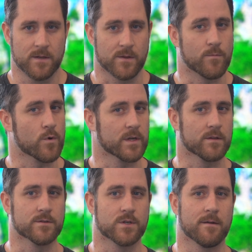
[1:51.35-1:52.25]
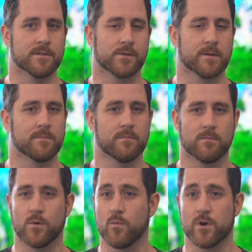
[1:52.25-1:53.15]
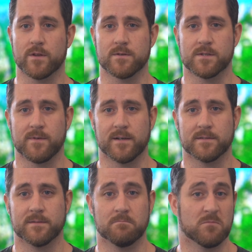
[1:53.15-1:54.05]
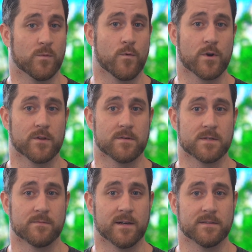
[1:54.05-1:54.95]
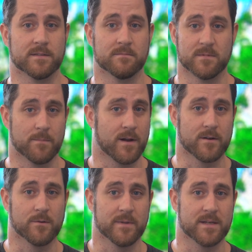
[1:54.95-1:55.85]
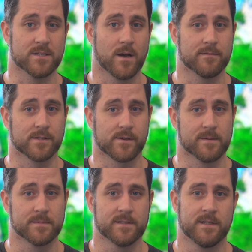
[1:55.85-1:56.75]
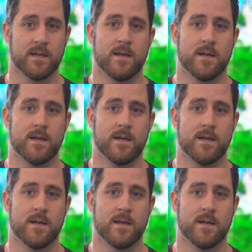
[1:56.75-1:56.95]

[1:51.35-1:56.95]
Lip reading: The more you learn JavaScript, the more you learn Svelte. The more you learn Svelte, the better you'll be at JavaScript.